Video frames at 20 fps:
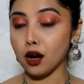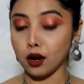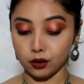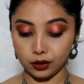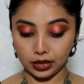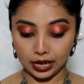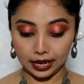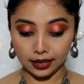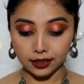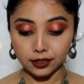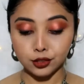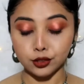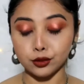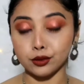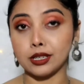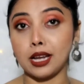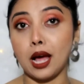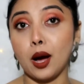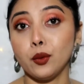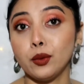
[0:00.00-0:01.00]
Okay, so
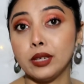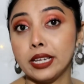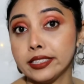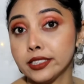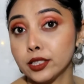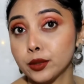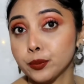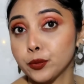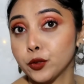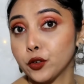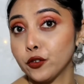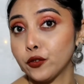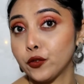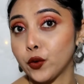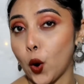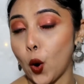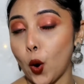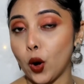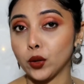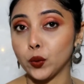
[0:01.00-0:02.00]
now let's move
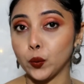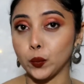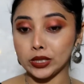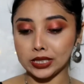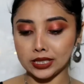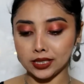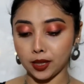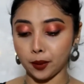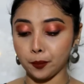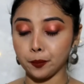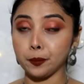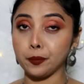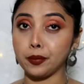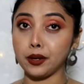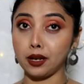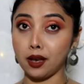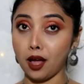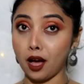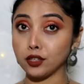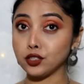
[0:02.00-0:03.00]
on with some
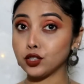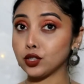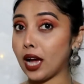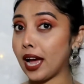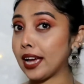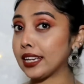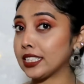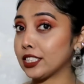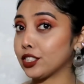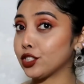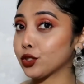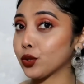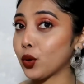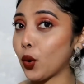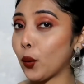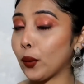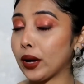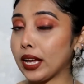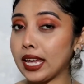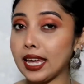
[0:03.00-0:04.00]
blush. I need to
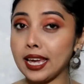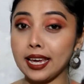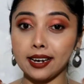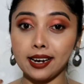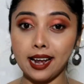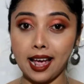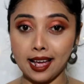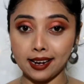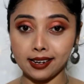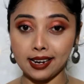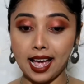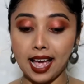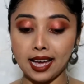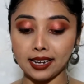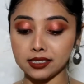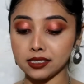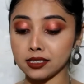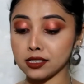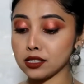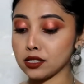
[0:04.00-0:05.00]
go ahead and
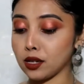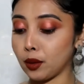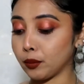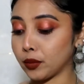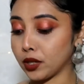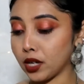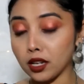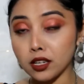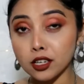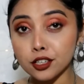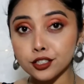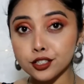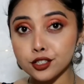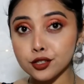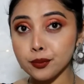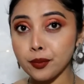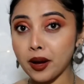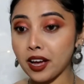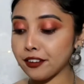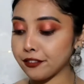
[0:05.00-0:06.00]
add in some color
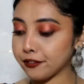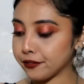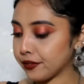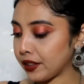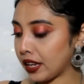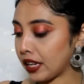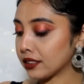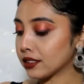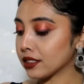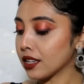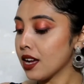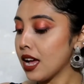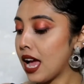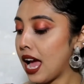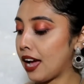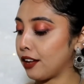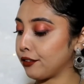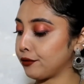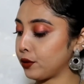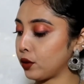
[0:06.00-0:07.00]
to my face,
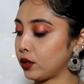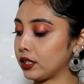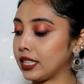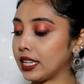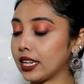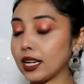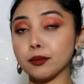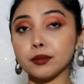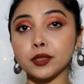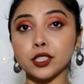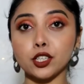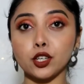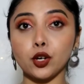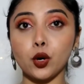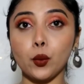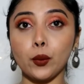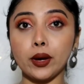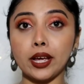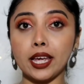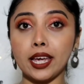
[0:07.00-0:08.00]
and for that I'm going to
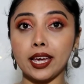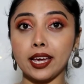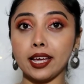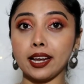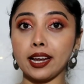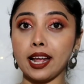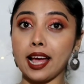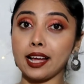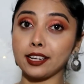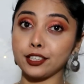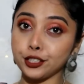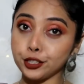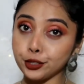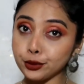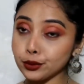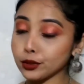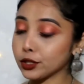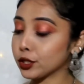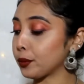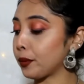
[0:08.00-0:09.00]
go ahead and
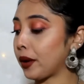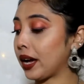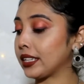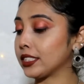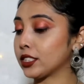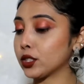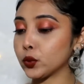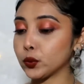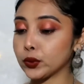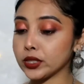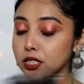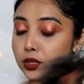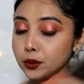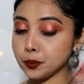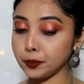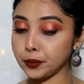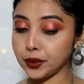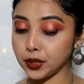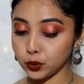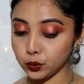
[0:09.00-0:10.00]
use my Swiss
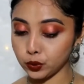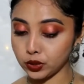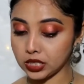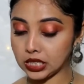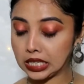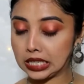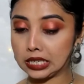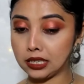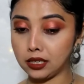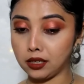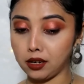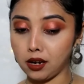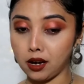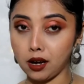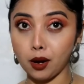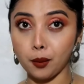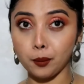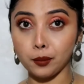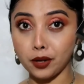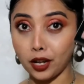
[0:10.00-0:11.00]
Beauty
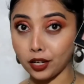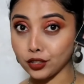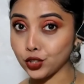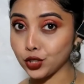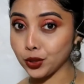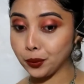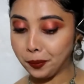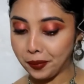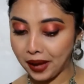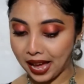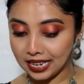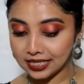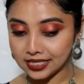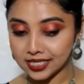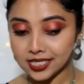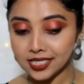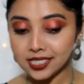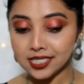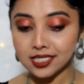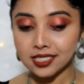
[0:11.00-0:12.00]
blusher
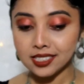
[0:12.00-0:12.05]
palette.